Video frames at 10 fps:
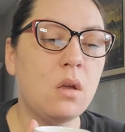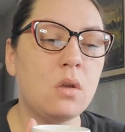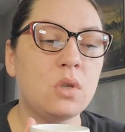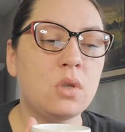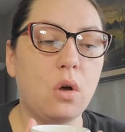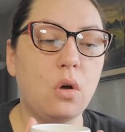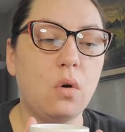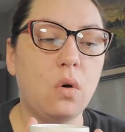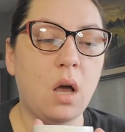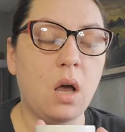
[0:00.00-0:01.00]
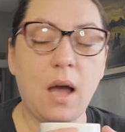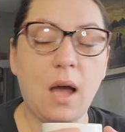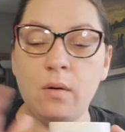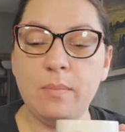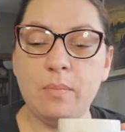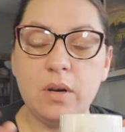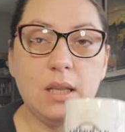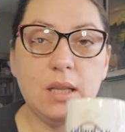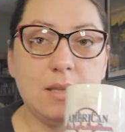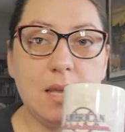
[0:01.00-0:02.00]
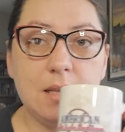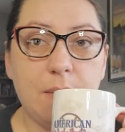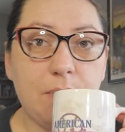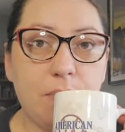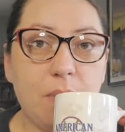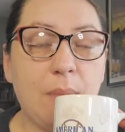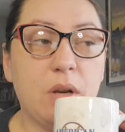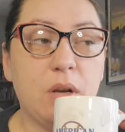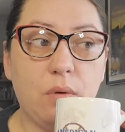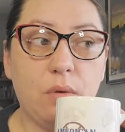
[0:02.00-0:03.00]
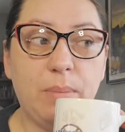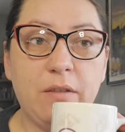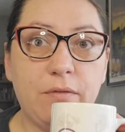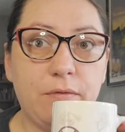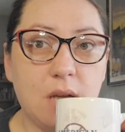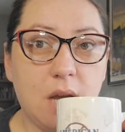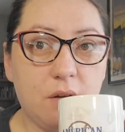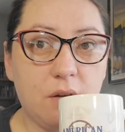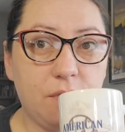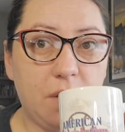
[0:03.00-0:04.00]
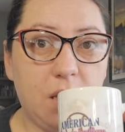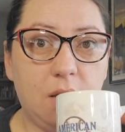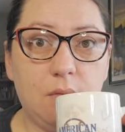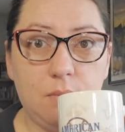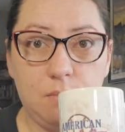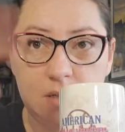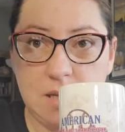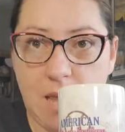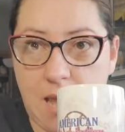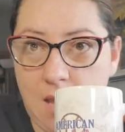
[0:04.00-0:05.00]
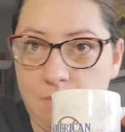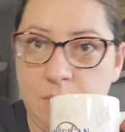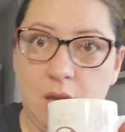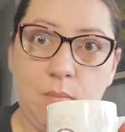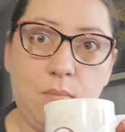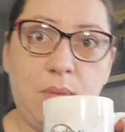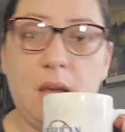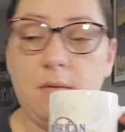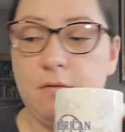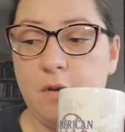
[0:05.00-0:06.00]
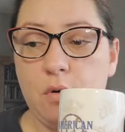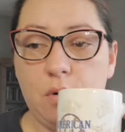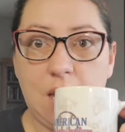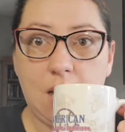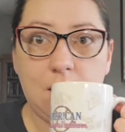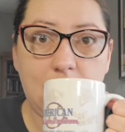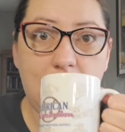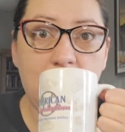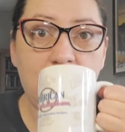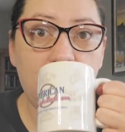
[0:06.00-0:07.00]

So uh, I'll be putting these things up. I'm going to do a big photography today, big, big photo day today.